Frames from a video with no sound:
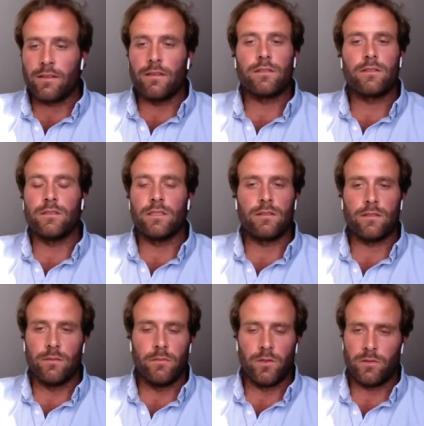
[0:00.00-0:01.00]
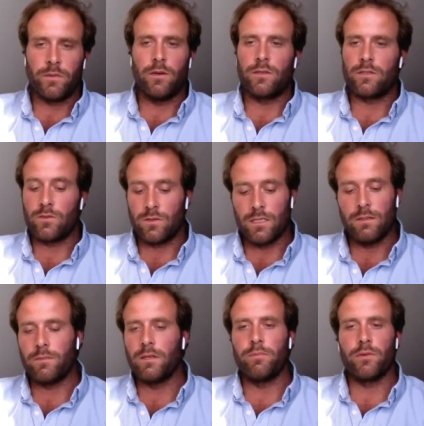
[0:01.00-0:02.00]
And this needs the most power. To
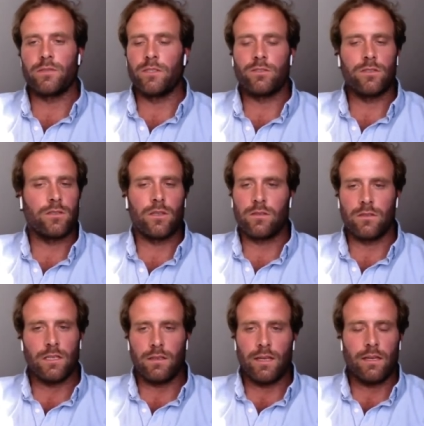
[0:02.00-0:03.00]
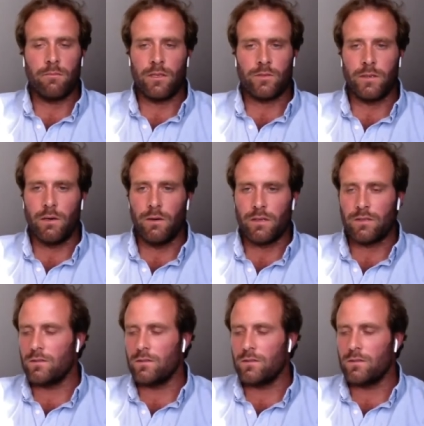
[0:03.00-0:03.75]
keep the position doesn't need that much power.